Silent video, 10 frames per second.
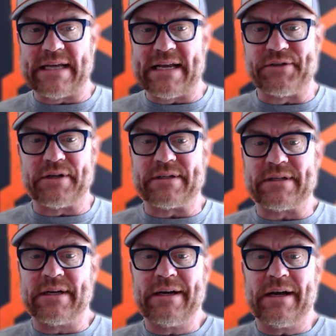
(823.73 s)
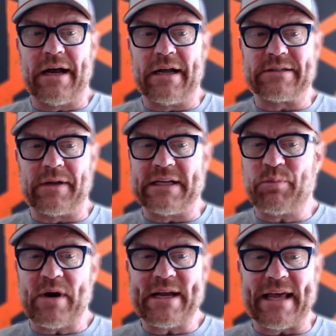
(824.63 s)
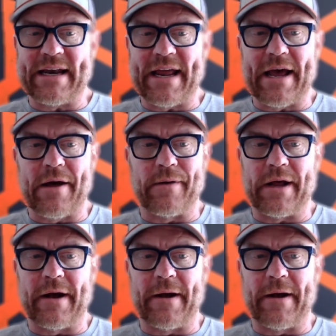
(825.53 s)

agents?" So let's break that down.